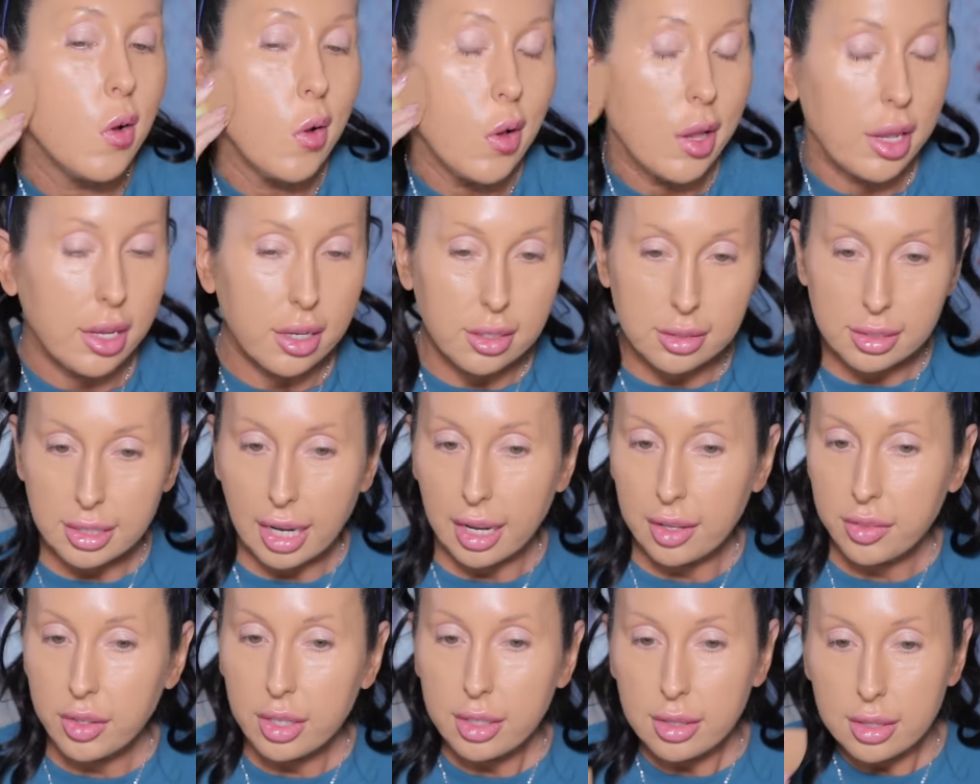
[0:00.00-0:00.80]
And
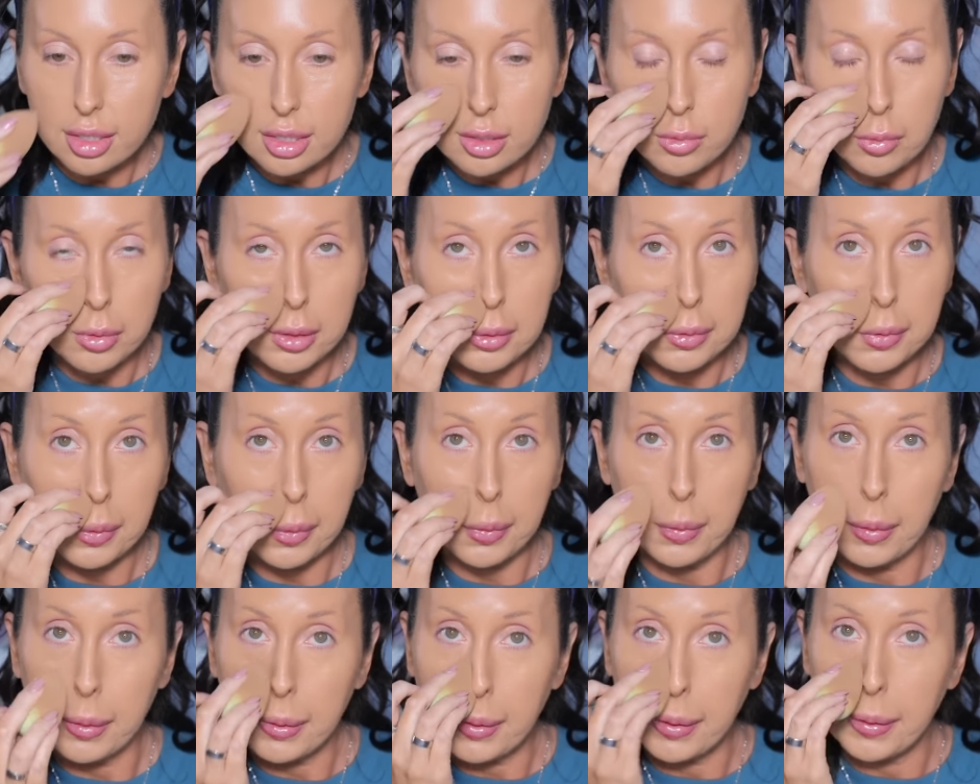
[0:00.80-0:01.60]
I think this one's
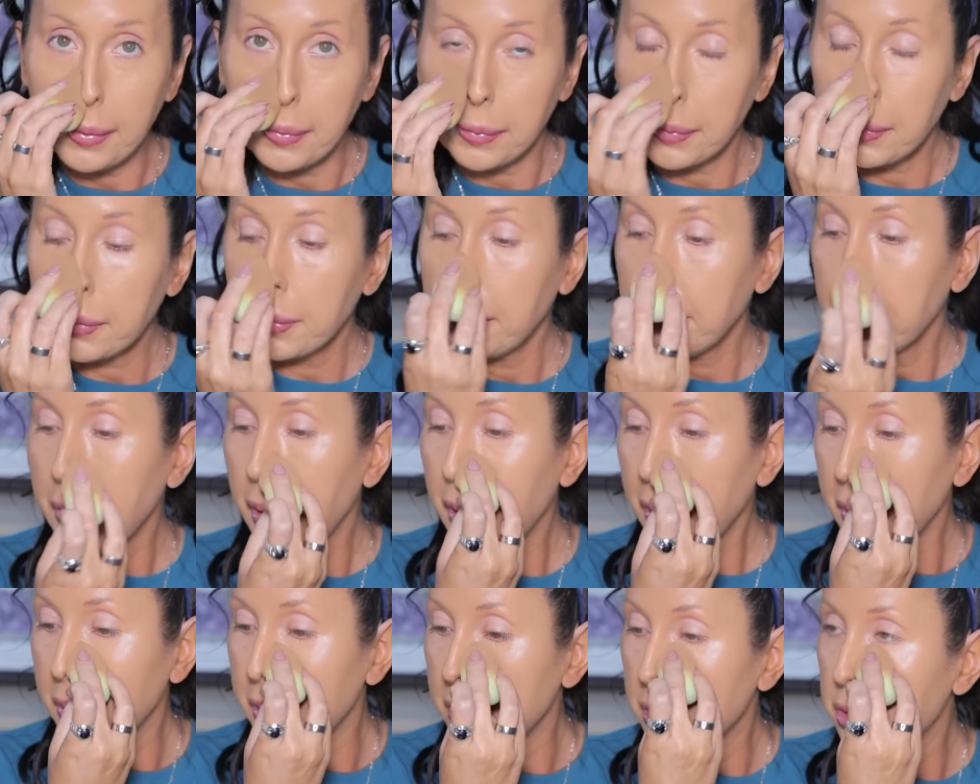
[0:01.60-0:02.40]
looking really
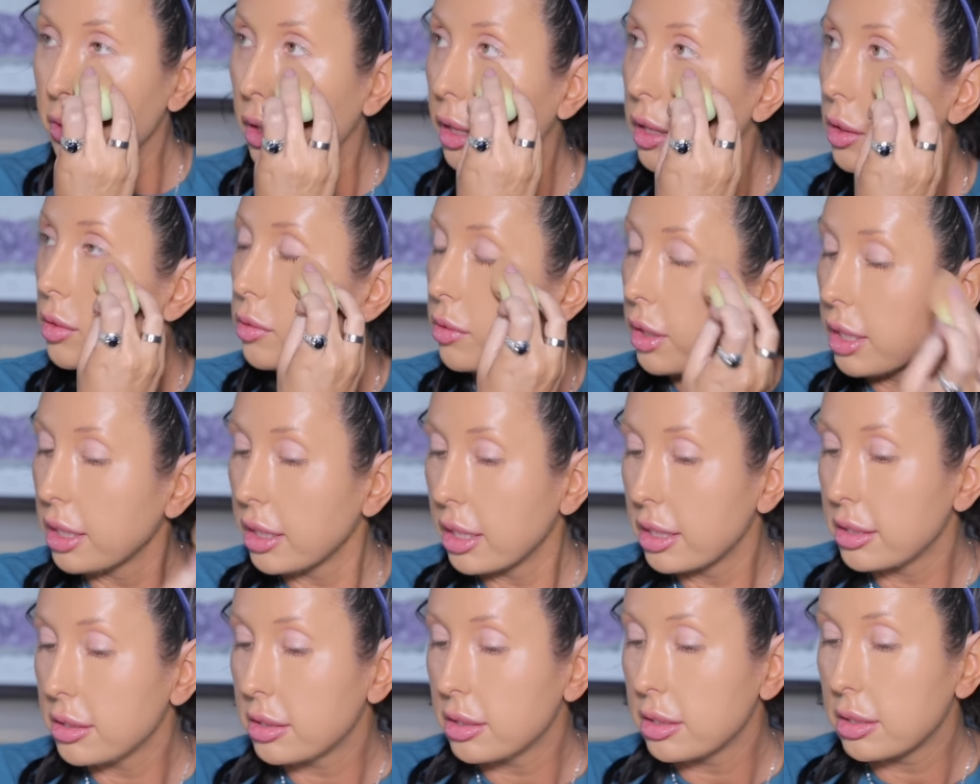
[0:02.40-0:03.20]
nice. I don't
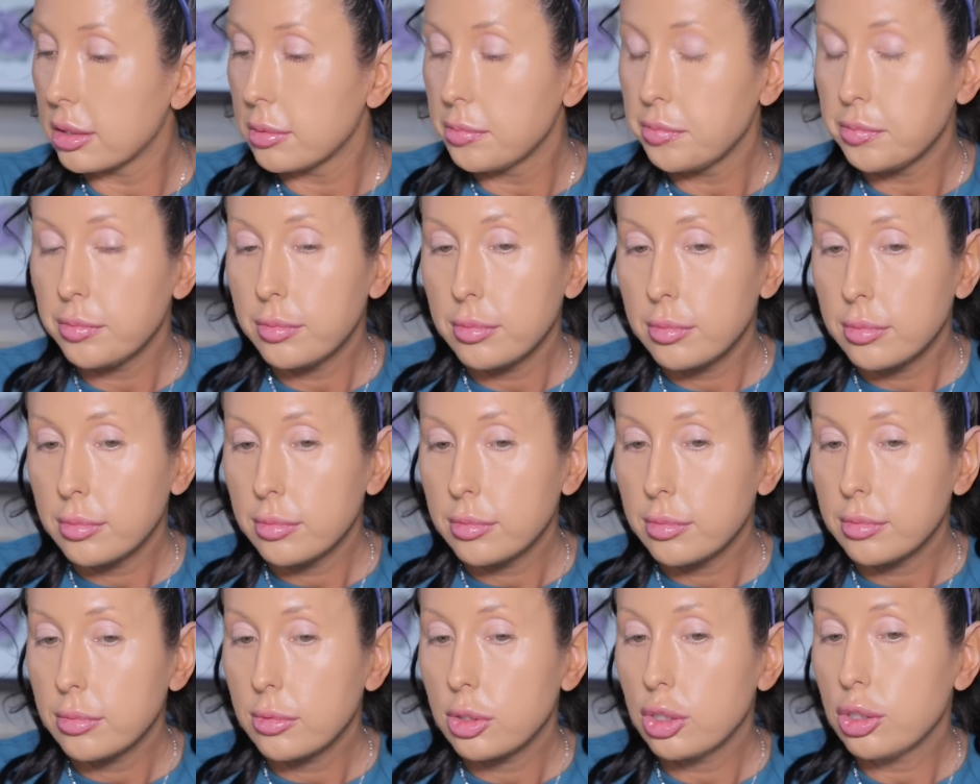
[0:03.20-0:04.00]
think it's
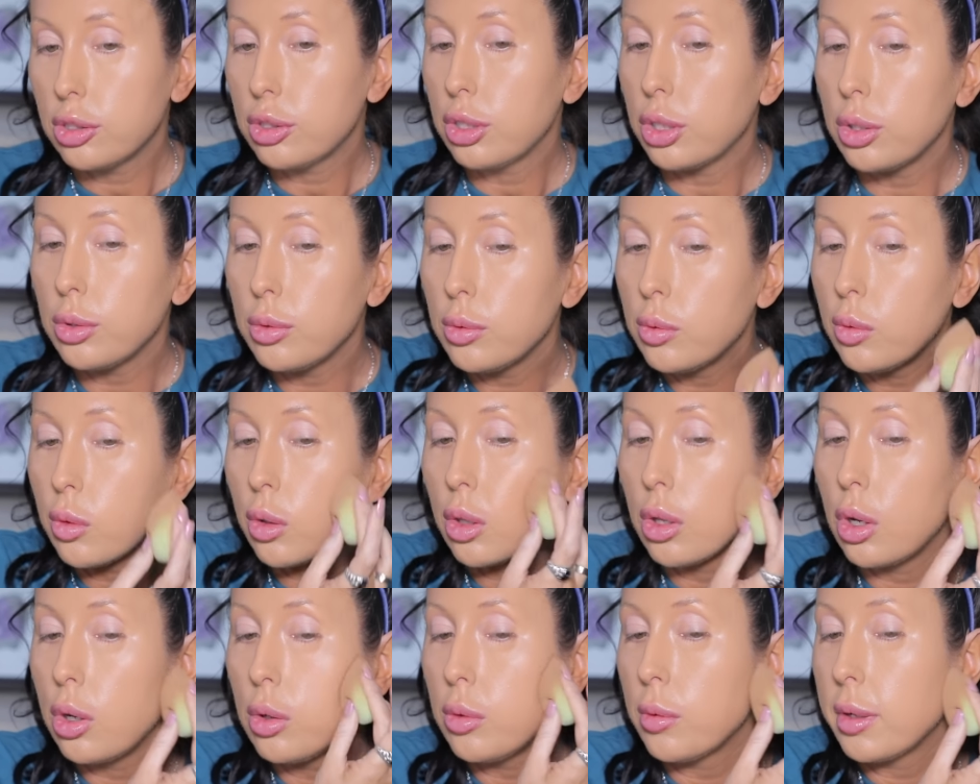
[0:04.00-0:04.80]
too
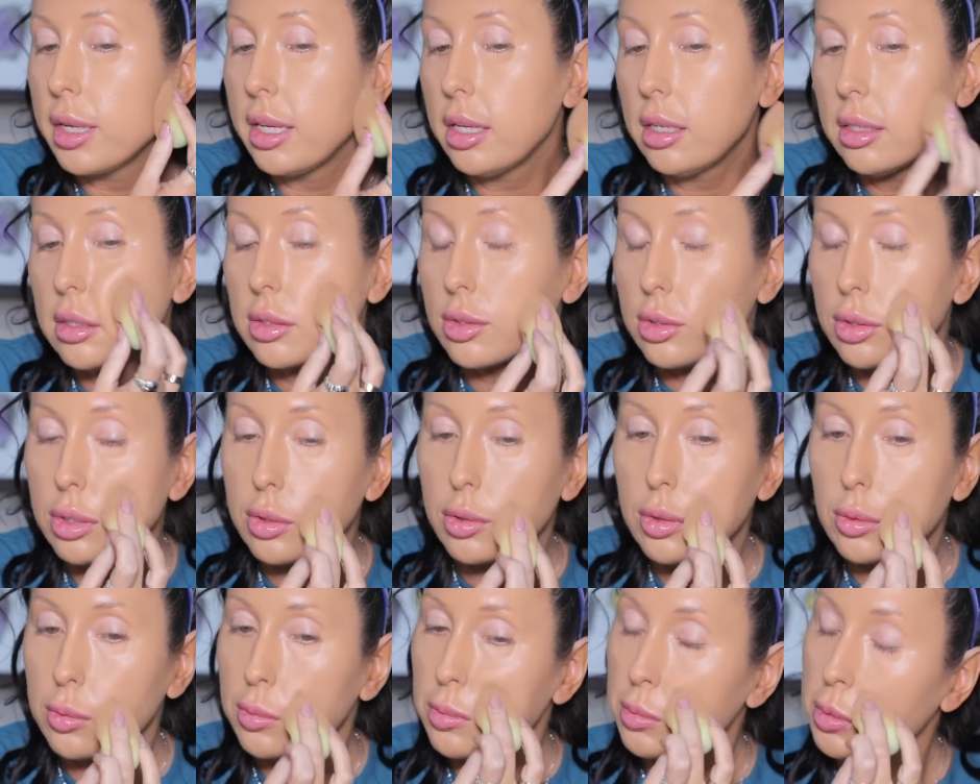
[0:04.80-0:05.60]
glowy,
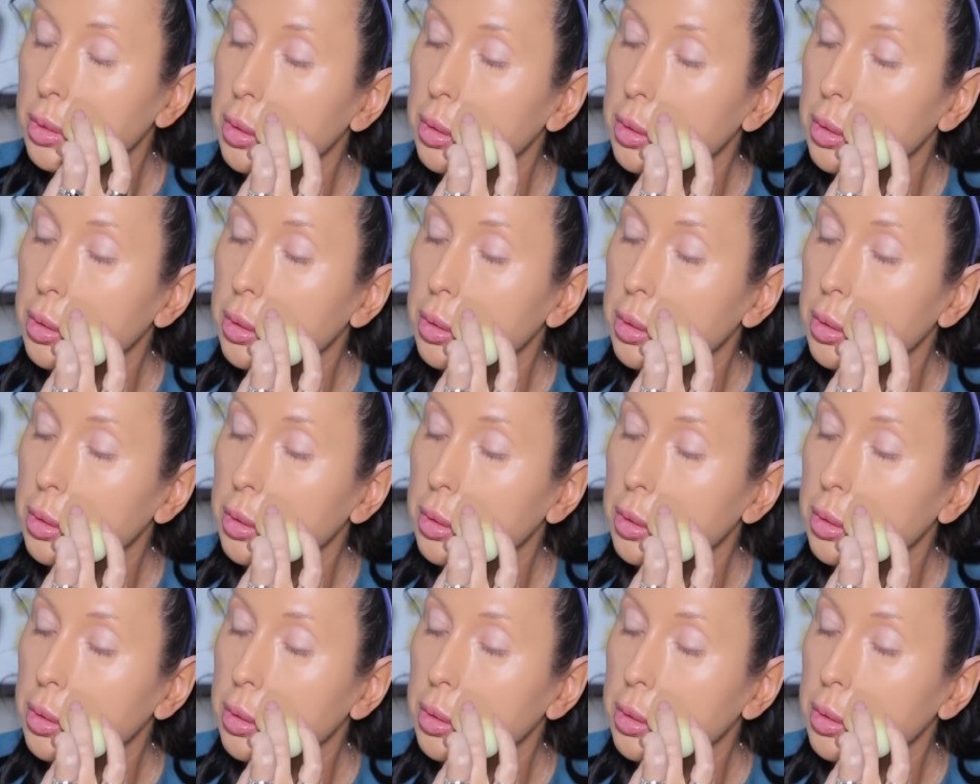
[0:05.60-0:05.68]
too